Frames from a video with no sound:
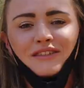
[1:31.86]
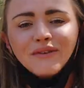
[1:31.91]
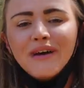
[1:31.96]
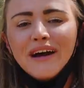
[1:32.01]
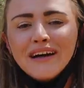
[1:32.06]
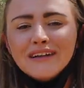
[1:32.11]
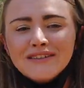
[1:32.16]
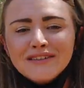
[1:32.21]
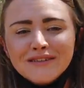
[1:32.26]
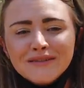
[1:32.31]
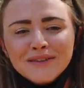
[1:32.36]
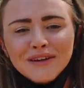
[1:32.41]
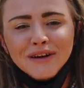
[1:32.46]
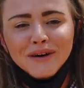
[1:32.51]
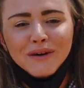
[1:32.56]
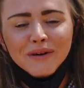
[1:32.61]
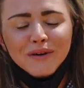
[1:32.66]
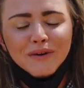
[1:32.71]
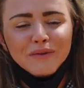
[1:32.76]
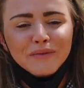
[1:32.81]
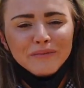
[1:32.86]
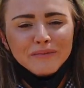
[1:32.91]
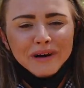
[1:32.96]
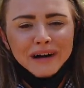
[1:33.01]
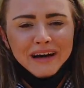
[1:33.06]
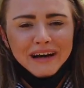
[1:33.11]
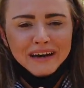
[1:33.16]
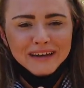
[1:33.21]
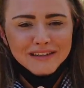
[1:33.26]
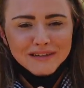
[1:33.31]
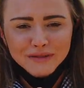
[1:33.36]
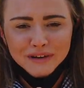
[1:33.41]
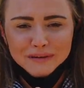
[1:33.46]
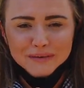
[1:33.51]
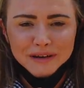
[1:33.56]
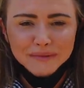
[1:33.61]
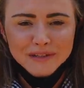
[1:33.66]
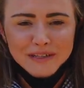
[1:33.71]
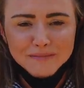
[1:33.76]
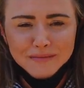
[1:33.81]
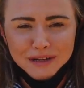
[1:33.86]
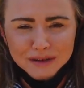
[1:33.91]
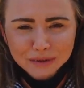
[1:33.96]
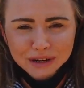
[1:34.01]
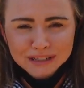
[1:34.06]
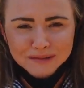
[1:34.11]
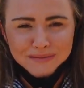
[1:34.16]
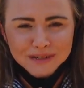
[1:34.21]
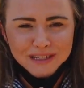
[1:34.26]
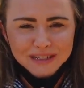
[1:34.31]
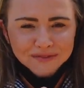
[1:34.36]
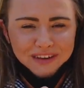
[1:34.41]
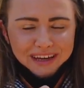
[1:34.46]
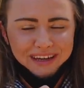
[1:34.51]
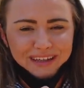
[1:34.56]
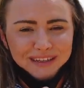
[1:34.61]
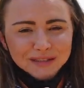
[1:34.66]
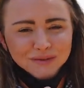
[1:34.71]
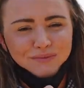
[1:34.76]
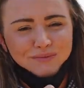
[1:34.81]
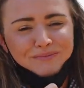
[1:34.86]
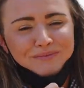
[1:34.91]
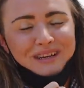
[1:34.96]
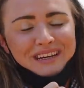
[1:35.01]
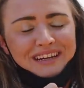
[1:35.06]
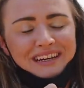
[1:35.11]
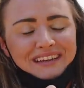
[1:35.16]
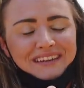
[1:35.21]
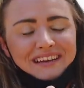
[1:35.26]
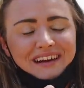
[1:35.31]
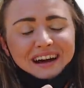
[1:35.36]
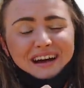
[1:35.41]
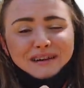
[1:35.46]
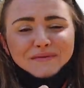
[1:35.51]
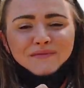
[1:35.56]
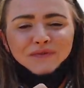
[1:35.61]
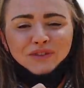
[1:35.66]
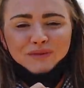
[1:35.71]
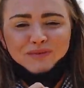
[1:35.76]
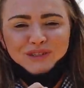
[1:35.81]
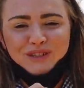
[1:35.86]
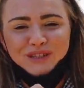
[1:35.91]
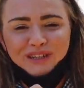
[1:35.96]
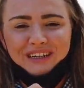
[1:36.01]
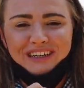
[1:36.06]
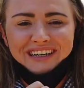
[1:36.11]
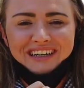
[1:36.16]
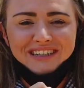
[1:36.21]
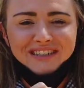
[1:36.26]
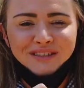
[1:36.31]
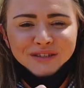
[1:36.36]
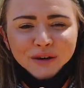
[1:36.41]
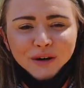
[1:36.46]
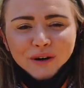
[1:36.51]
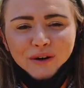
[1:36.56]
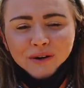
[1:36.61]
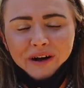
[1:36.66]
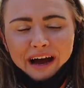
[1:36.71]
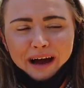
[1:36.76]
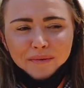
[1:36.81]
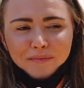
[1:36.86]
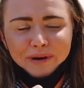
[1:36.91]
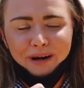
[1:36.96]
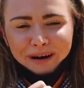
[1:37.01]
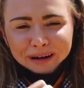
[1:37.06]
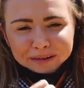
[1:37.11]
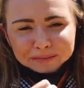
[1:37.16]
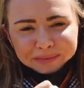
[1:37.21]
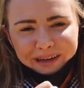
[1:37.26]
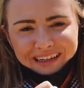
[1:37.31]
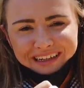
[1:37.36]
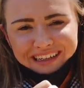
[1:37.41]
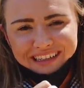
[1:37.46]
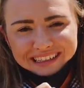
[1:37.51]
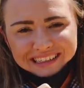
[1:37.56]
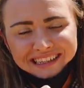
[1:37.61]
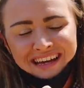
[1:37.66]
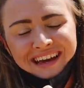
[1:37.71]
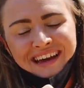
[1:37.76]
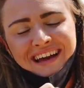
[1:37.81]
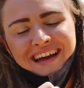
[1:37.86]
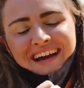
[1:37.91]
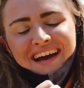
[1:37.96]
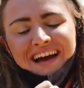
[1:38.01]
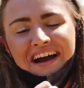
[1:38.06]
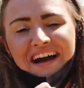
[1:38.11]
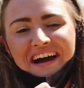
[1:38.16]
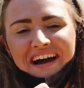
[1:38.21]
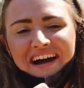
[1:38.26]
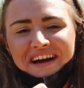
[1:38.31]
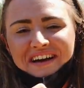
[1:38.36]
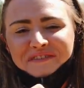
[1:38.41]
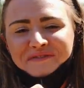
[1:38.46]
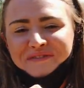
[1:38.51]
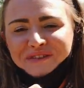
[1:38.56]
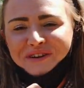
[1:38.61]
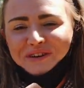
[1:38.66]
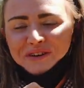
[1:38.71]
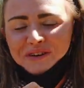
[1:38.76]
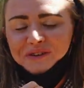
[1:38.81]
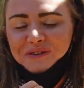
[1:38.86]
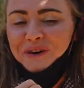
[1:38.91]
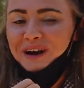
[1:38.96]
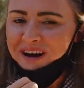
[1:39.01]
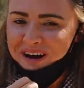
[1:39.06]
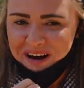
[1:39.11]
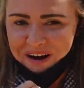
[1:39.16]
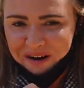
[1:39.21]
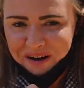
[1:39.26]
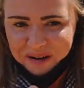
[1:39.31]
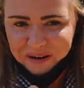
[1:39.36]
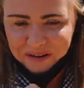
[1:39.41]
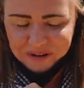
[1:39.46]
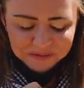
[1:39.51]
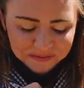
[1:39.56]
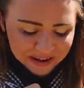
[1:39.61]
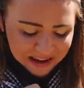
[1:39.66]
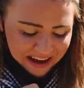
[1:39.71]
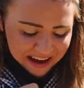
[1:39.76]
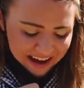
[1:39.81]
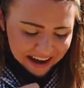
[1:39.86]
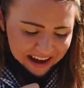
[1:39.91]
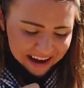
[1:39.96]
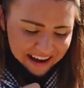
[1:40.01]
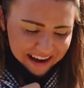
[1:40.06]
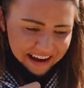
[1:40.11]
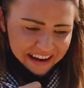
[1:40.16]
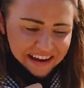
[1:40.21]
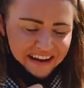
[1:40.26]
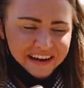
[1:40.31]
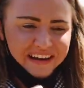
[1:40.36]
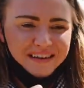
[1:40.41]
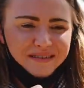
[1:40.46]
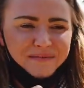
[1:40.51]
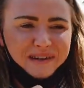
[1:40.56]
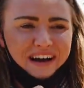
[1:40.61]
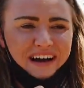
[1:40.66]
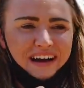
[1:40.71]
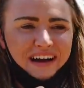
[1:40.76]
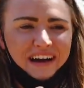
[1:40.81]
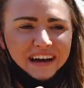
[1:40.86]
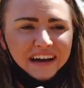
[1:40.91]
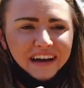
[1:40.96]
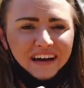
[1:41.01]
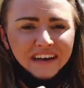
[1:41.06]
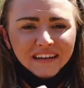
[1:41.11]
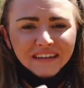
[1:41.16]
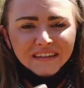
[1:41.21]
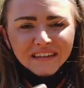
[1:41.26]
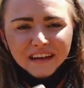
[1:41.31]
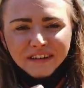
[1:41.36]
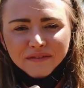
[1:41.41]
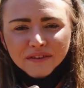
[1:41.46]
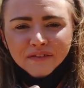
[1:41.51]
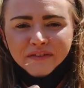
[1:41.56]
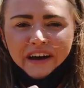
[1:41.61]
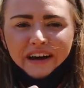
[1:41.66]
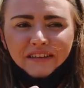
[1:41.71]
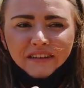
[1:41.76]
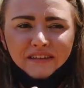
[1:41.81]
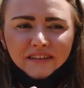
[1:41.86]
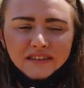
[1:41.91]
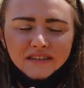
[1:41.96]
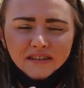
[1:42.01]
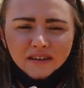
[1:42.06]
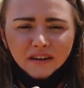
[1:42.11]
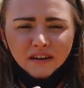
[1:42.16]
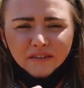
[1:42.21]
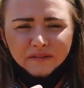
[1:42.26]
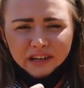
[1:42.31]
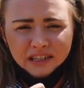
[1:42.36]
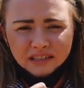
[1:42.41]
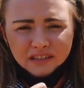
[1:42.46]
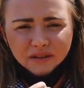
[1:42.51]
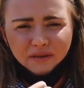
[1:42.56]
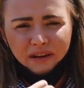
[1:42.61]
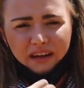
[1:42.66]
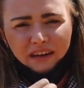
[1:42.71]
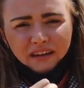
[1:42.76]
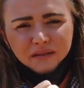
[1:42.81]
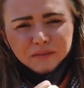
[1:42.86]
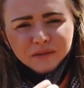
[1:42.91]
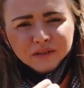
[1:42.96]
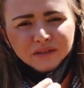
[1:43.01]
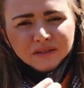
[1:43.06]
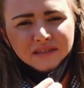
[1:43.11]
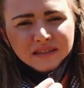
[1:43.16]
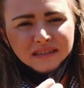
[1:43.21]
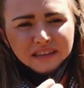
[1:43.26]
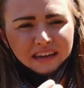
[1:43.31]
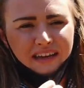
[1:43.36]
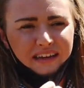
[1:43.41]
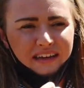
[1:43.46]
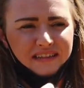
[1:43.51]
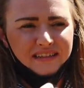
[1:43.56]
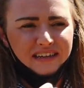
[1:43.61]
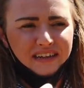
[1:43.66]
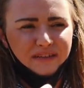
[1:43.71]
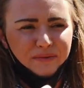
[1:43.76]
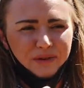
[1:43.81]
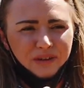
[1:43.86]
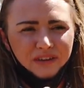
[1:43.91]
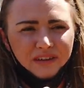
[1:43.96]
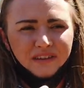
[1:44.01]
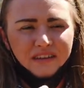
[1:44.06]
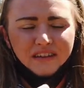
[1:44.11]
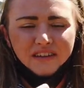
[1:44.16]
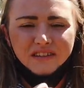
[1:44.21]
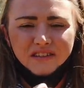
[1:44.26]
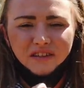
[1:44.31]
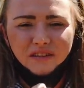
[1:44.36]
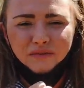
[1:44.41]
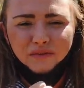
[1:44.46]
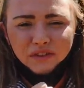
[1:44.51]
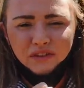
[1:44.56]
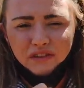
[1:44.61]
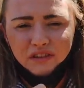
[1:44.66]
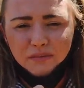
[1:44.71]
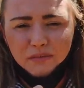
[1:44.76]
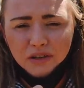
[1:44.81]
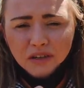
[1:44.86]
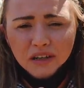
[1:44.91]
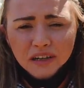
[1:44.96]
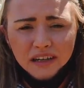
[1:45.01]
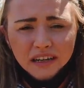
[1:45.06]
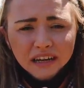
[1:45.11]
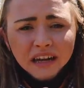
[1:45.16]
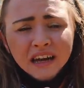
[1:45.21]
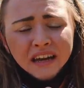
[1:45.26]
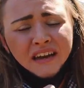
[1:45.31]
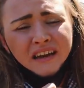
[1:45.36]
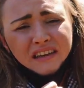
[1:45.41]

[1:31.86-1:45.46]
So as you know, my Instagram name is Midwest Meets Vegas, meaning that I'm from Missouri. So at Barn Betty's, I feel quite at home. I love the fact that these are all rescue animals, and I really think it's good for the community.